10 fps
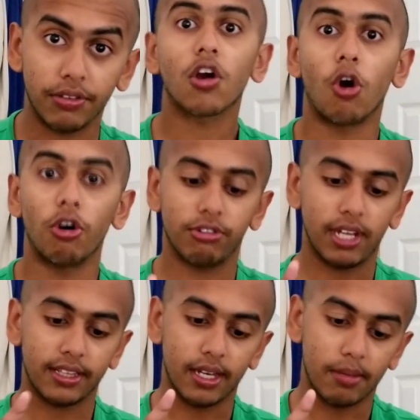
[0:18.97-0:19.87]
Cars like
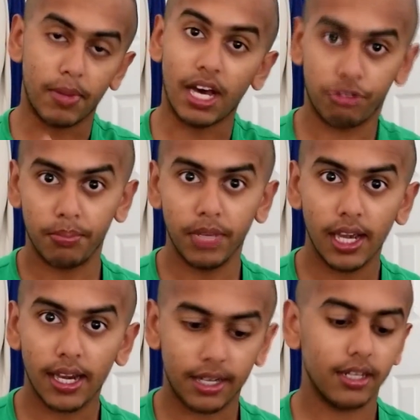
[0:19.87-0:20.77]
the Mazda
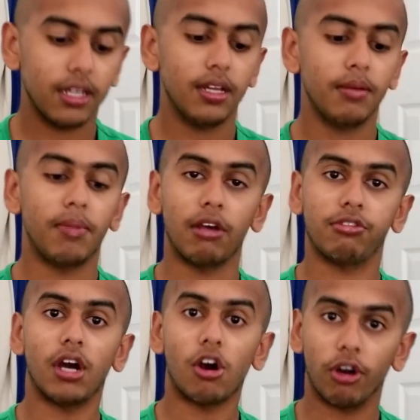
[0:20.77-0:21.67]
Miata, Mazda
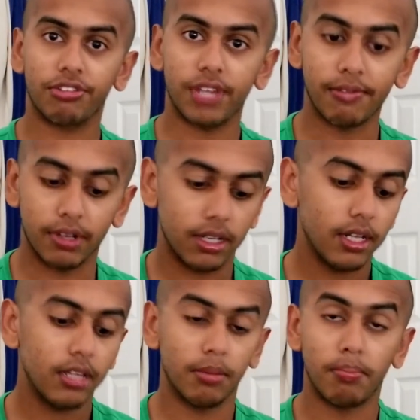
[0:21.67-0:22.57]
RX-7,
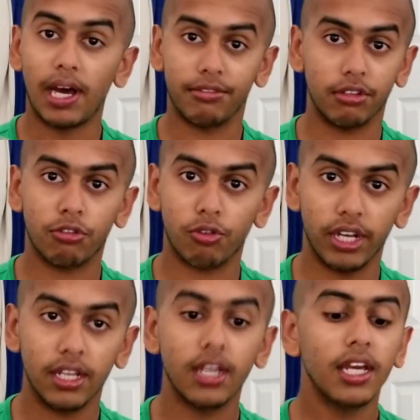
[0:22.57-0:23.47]
the Mazda 3.
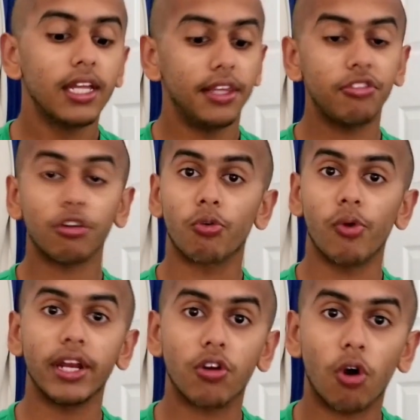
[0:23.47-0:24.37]
These are
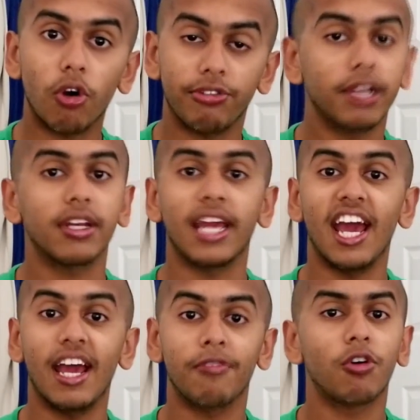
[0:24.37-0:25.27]
great cars that you can
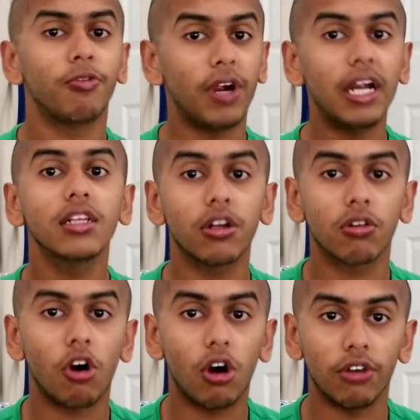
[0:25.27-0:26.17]
have for very little
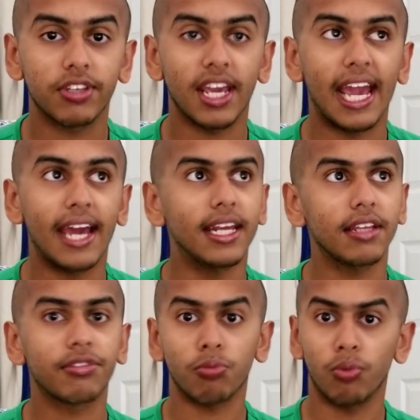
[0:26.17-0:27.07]
cost, and
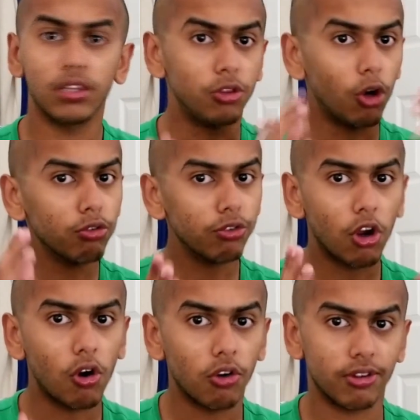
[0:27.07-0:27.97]
those
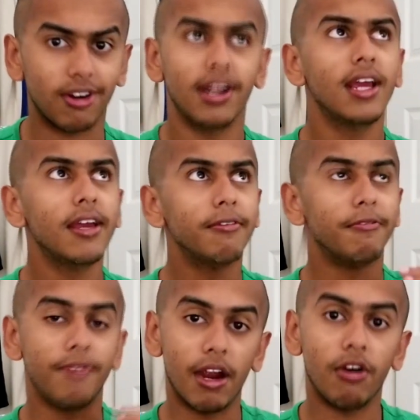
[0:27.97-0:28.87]
cars are
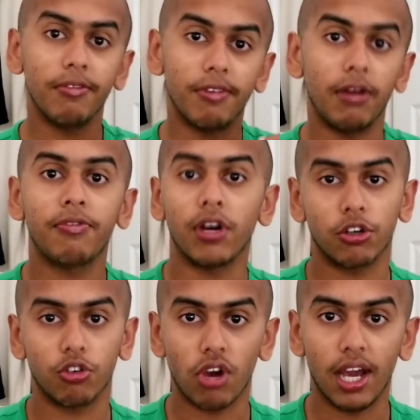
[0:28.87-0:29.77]
very fun to
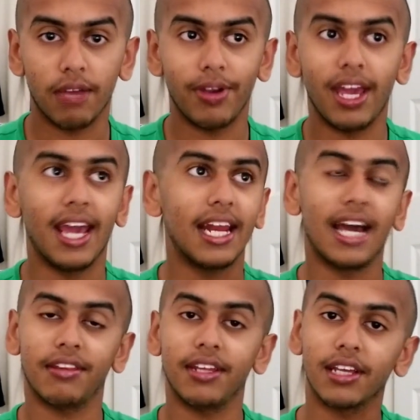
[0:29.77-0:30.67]
drive, and I
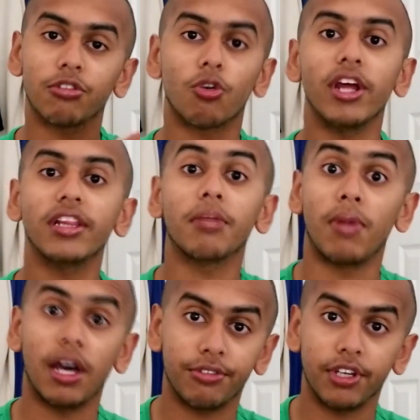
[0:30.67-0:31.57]
think it's great that
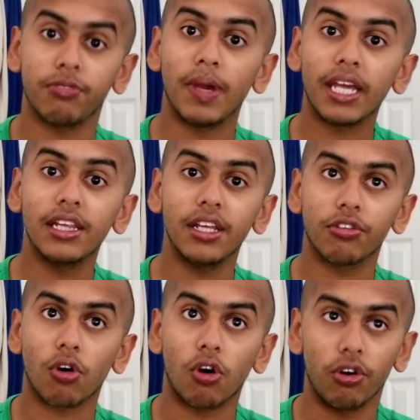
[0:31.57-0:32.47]
Mazda is making these
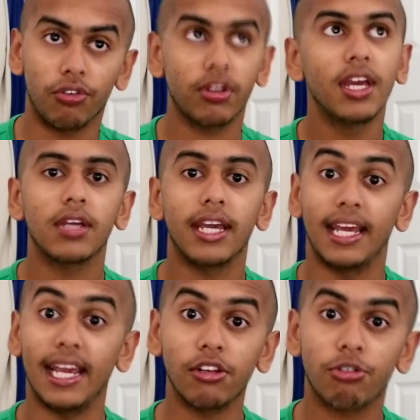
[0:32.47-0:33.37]
cars in an
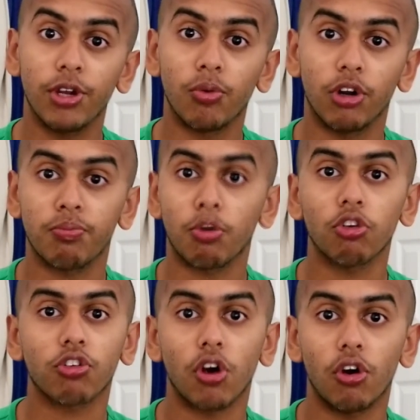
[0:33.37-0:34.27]
industry where sports
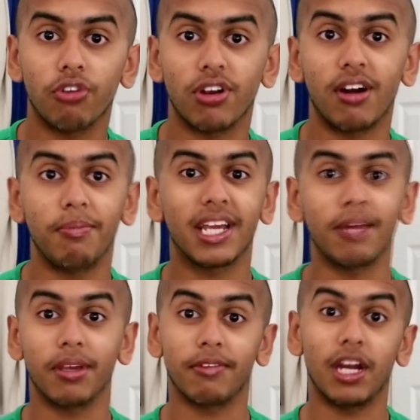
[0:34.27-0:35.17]
cars are
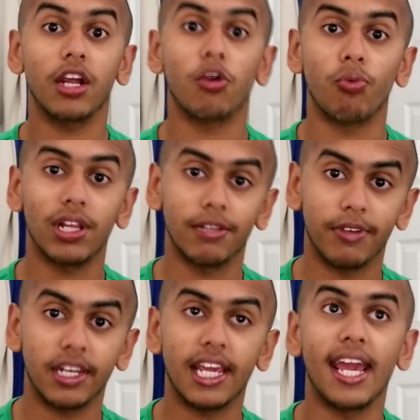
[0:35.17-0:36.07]
becoming very
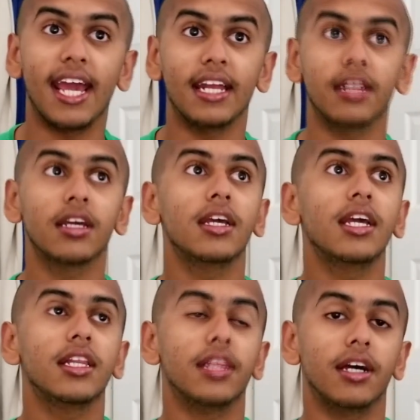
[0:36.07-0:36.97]
irrelevant and
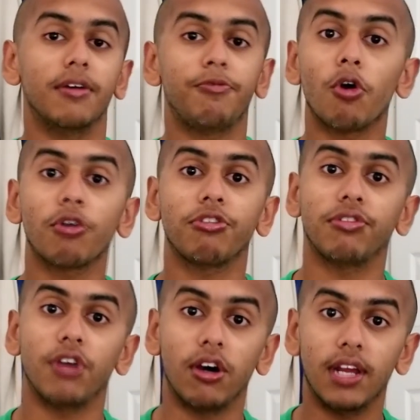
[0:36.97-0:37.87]
the focus is
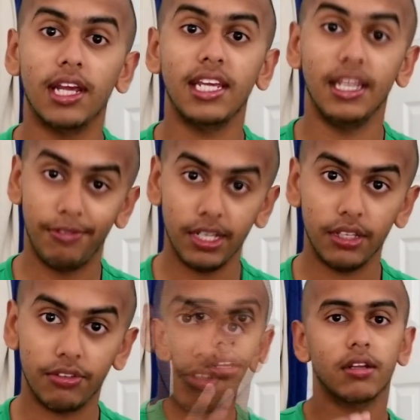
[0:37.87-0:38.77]
on EVs.